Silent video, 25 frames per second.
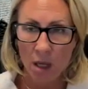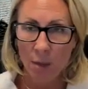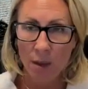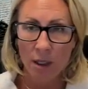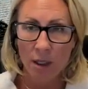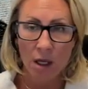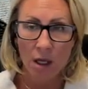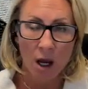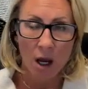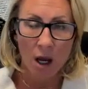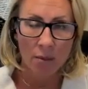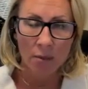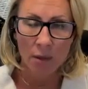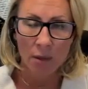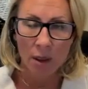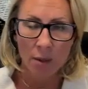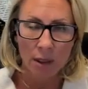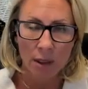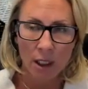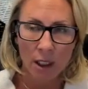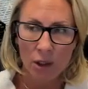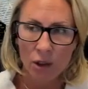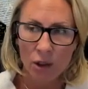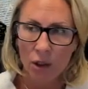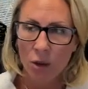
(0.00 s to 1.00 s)
maybe not,
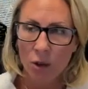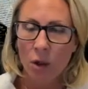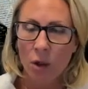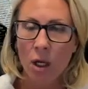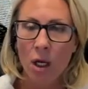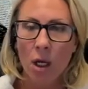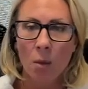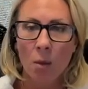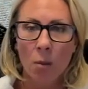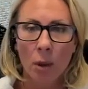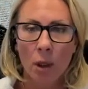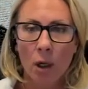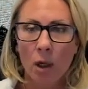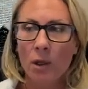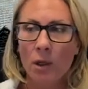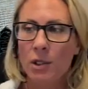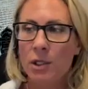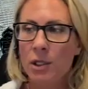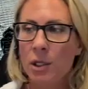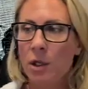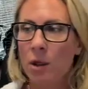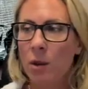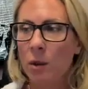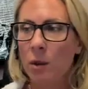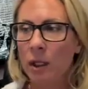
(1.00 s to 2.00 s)
maybe they do, but
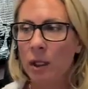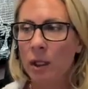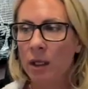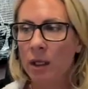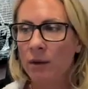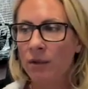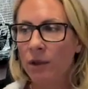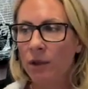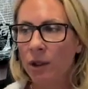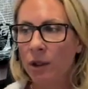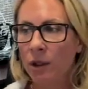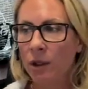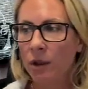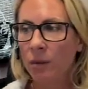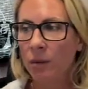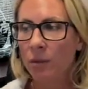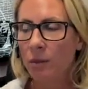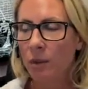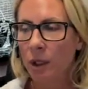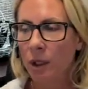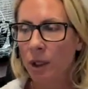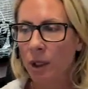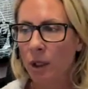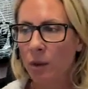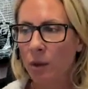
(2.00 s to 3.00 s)
also if
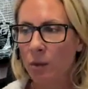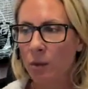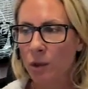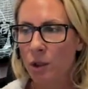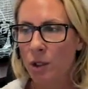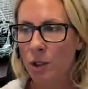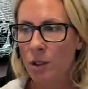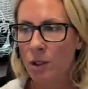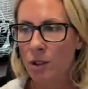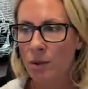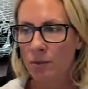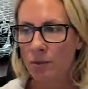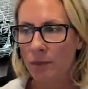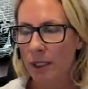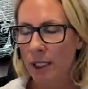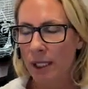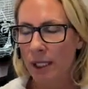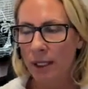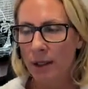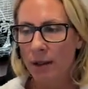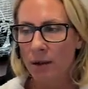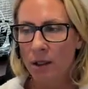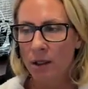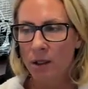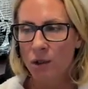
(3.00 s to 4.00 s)
they're, just
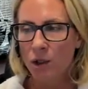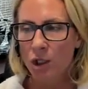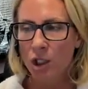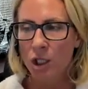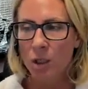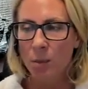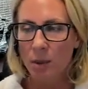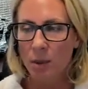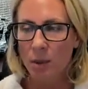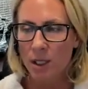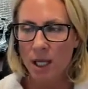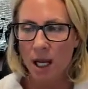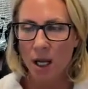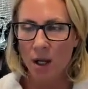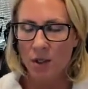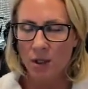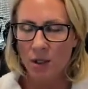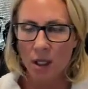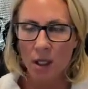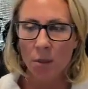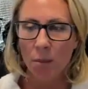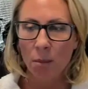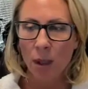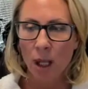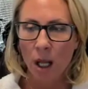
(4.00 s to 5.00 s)
the cheapest
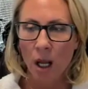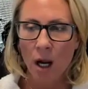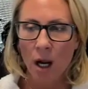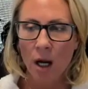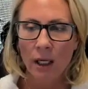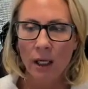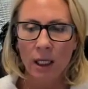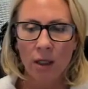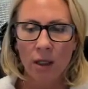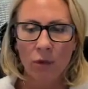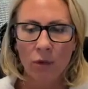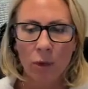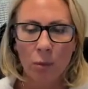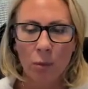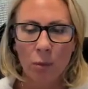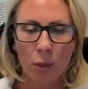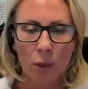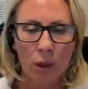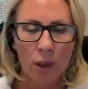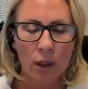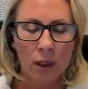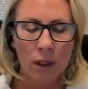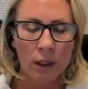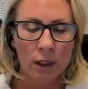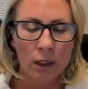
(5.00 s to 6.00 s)
house on the block, and if you
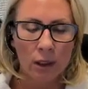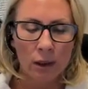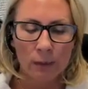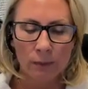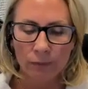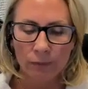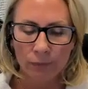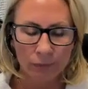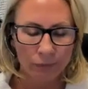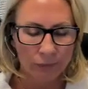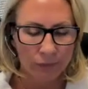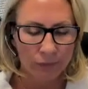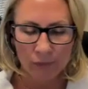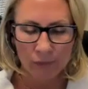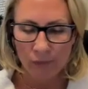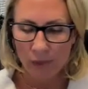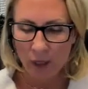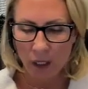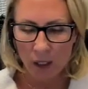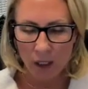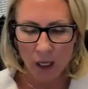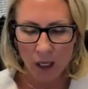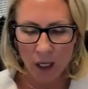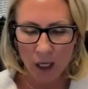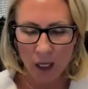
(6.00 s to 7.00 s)
put a little
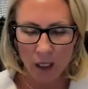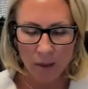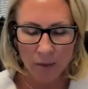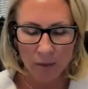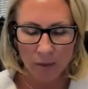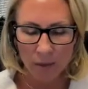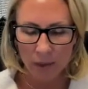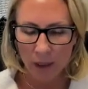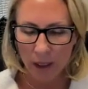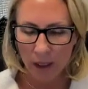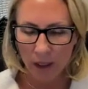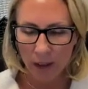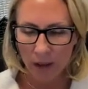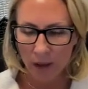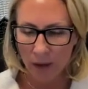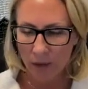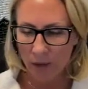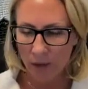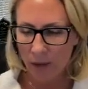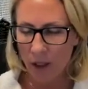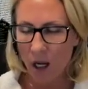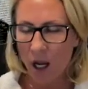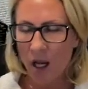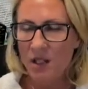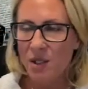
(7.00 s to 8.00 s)

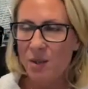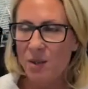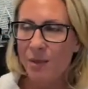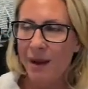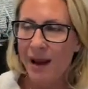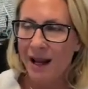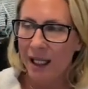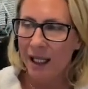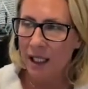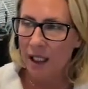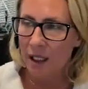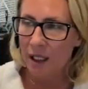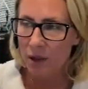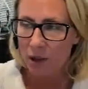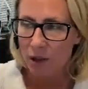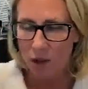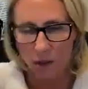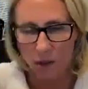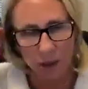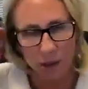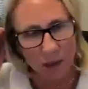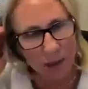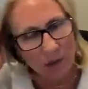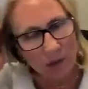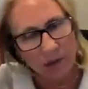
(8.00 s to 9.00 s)
cosmetic
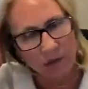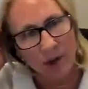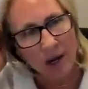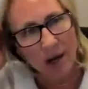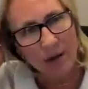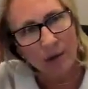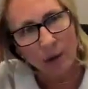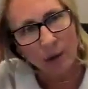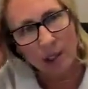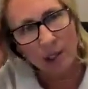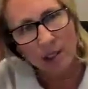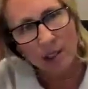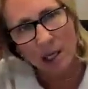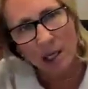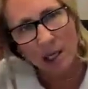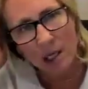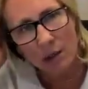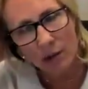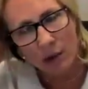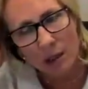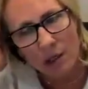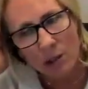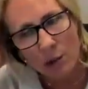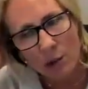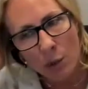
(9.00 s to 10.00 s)
into it, 5 grand,
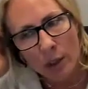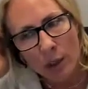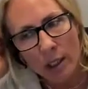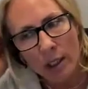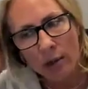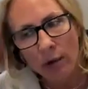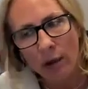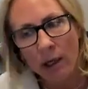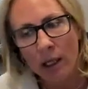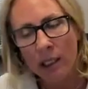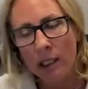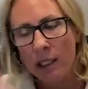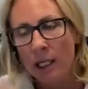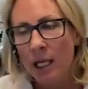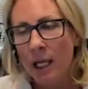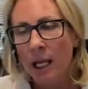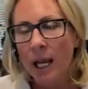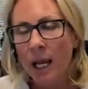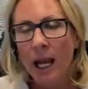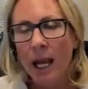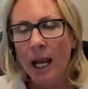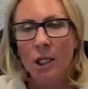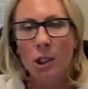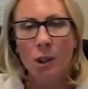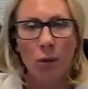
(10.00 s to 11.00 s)
10 grand, 20 grand,
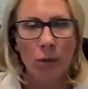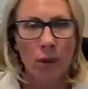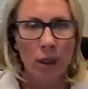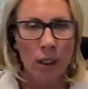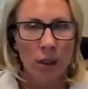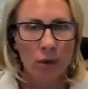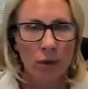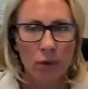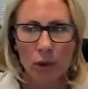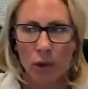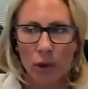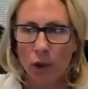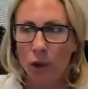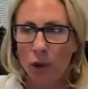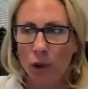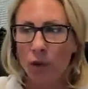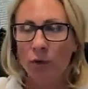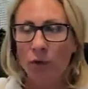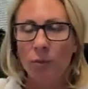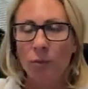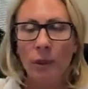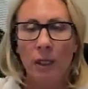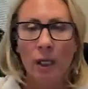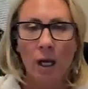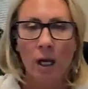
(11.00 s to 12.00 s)
and your rate of return
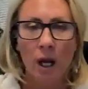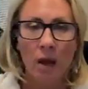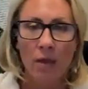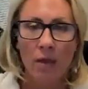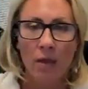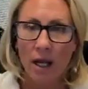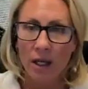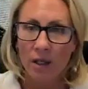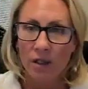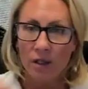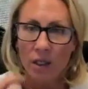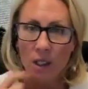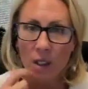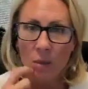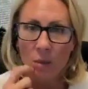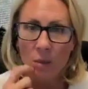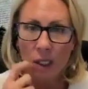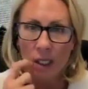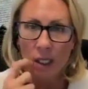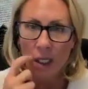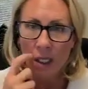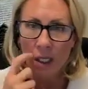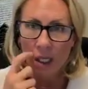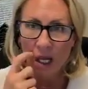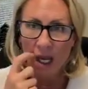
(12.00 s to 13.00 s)
beyond that is going to
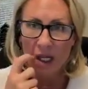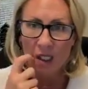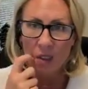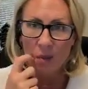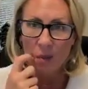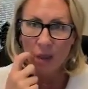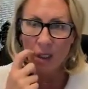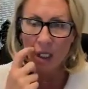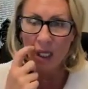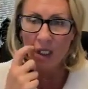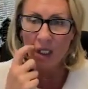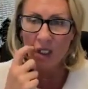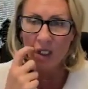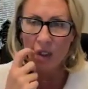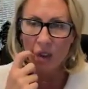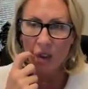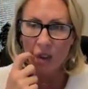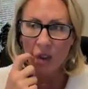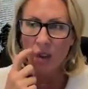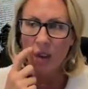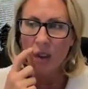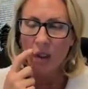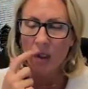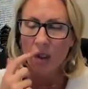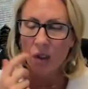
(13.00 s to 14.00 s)
be
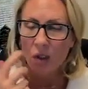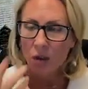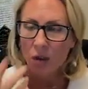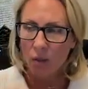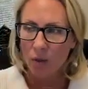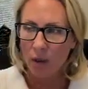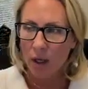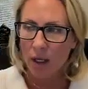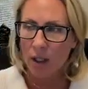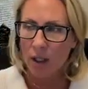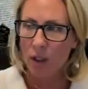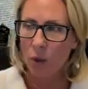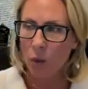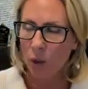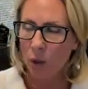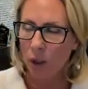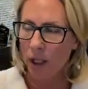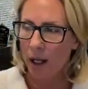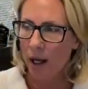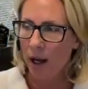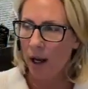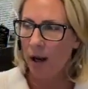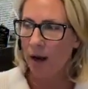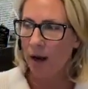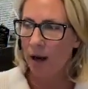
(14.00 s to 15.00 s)
exponential, right? You
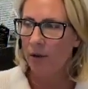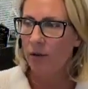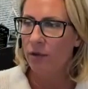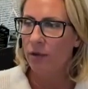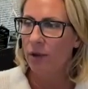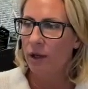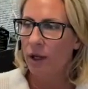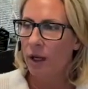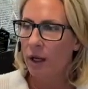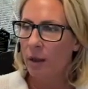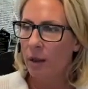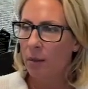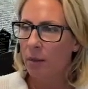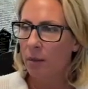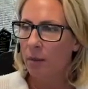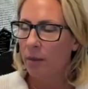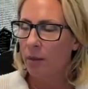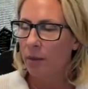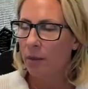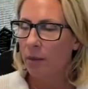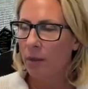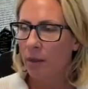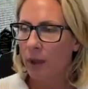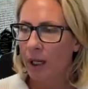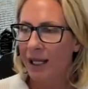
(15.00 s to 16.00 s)
want to have
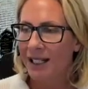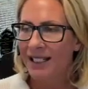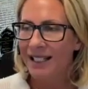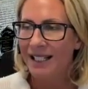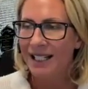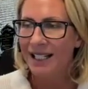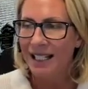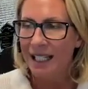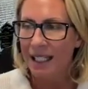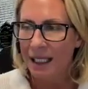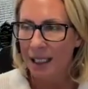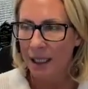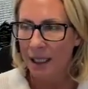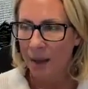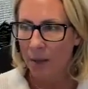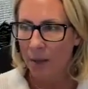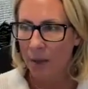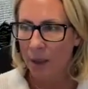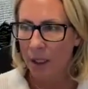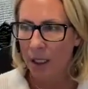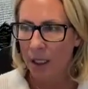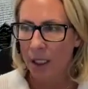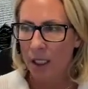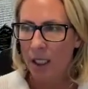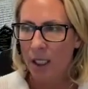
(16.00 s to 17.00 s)
a
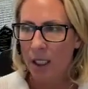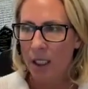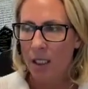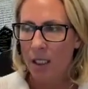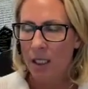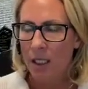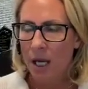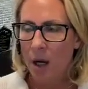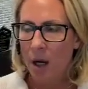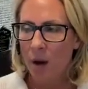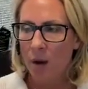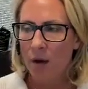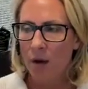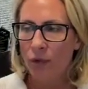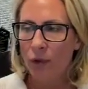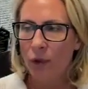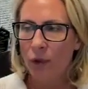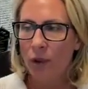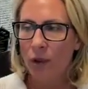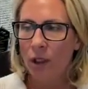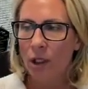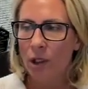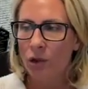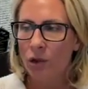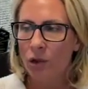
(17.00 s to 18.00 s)
team. Now, if
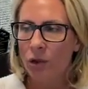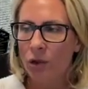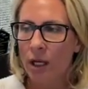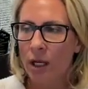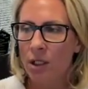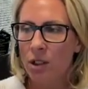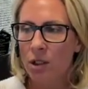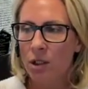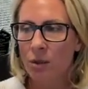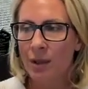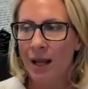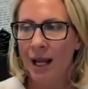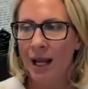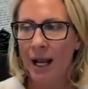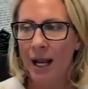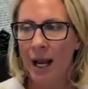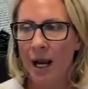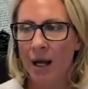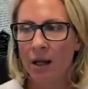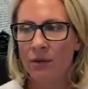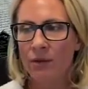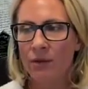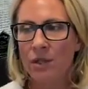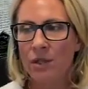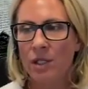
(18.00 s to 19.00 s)
you're going to try and do that
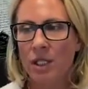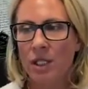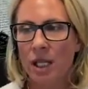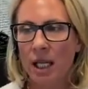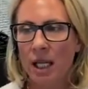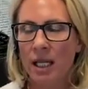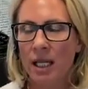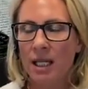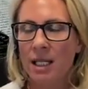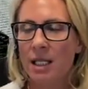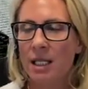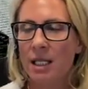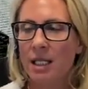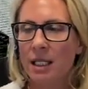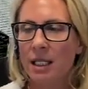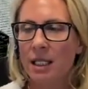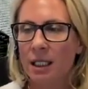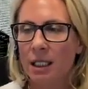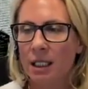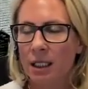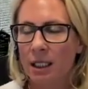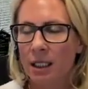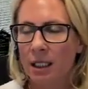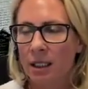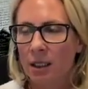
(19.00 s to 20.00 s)
out of state,
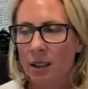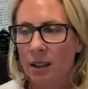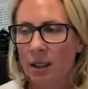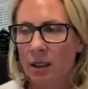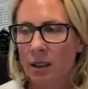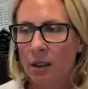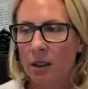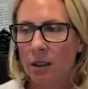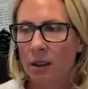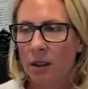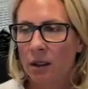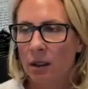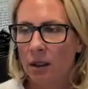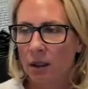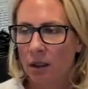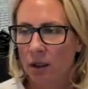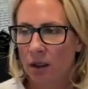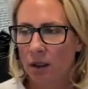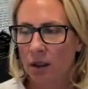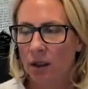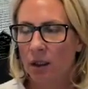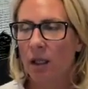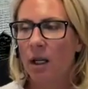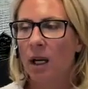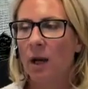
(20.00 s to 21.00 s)

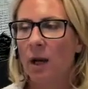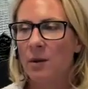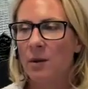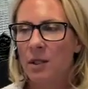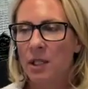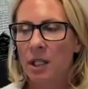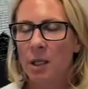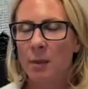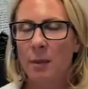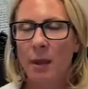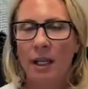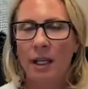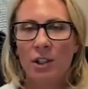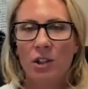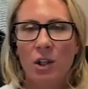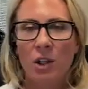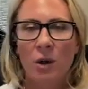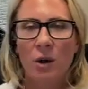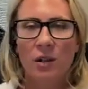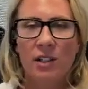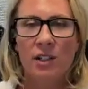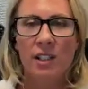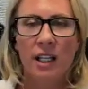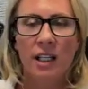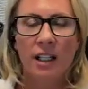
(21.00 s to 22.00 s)
I was going to make a
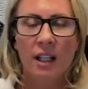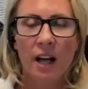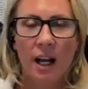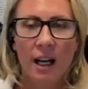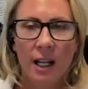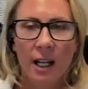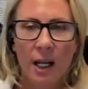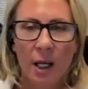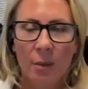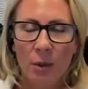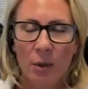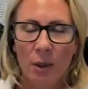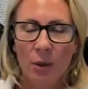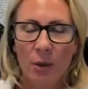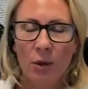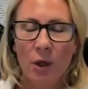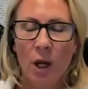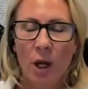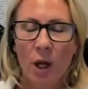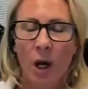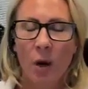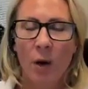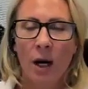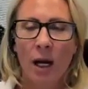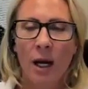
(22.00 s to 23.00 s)
joke and say, God help you.
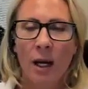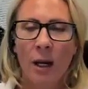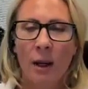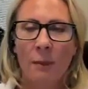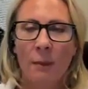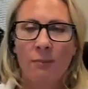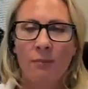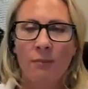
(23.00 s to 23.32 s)
No,